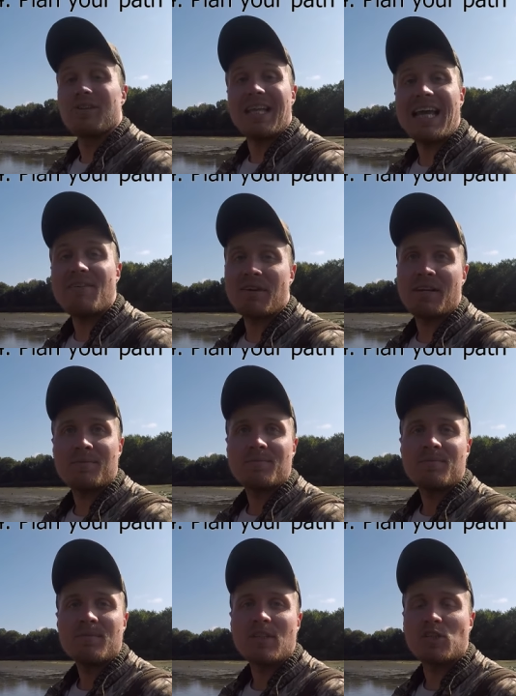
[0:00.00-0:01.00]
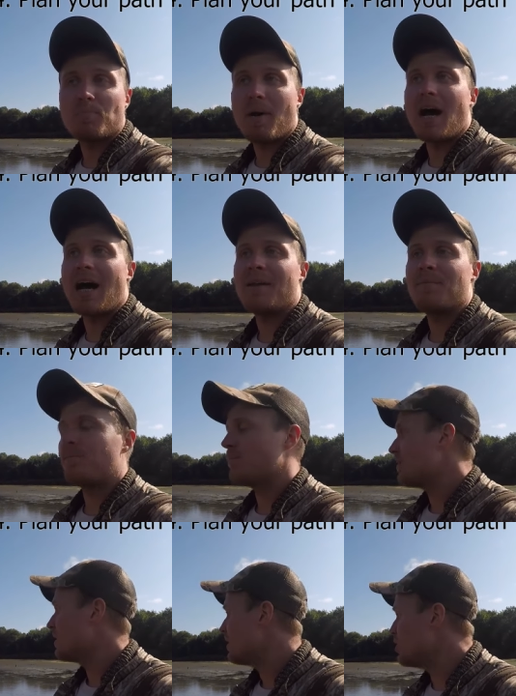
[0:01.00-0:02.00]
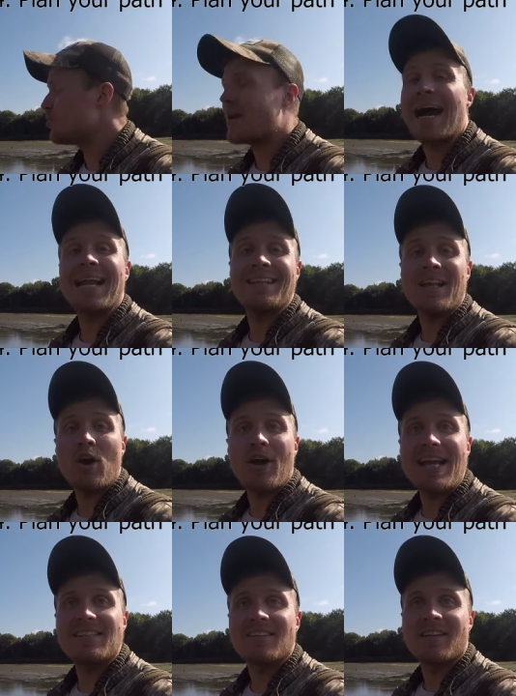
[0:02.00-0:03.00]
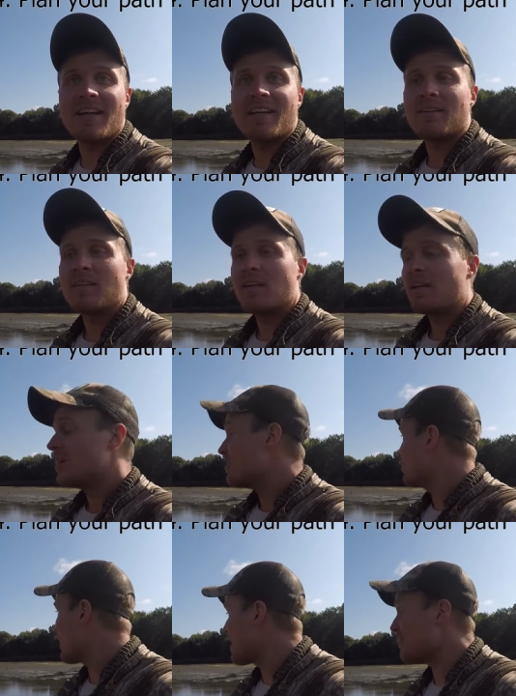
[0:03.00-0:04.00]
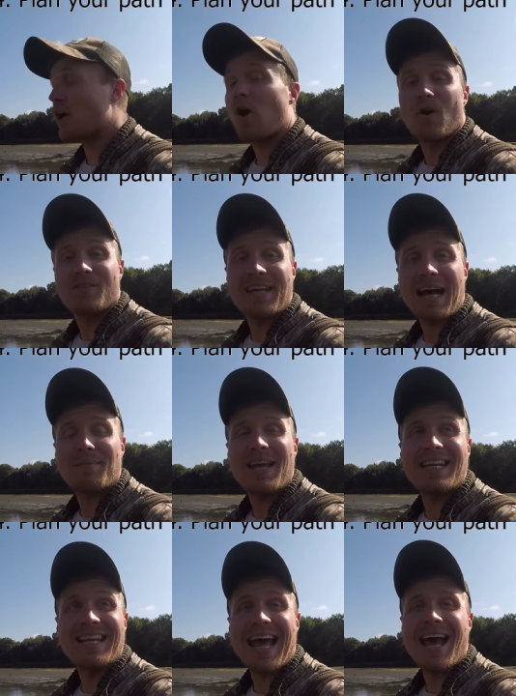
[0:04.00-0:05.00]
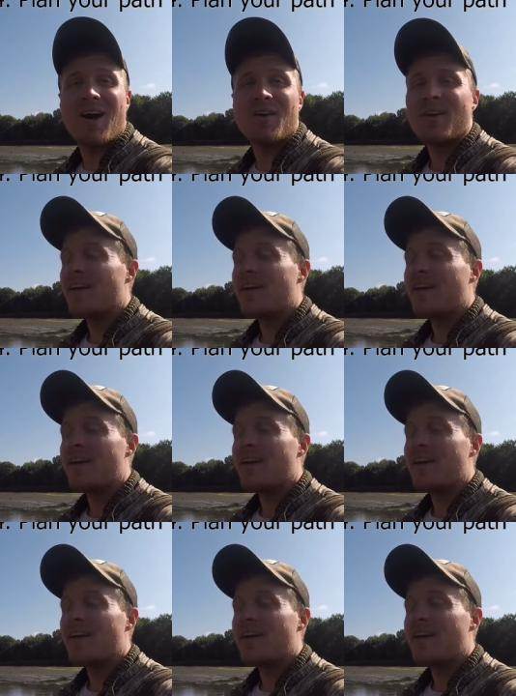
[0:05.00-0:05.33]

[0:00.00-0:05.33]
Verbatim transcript: leaving the spot, you got in there easily, you're having a hard time getting out,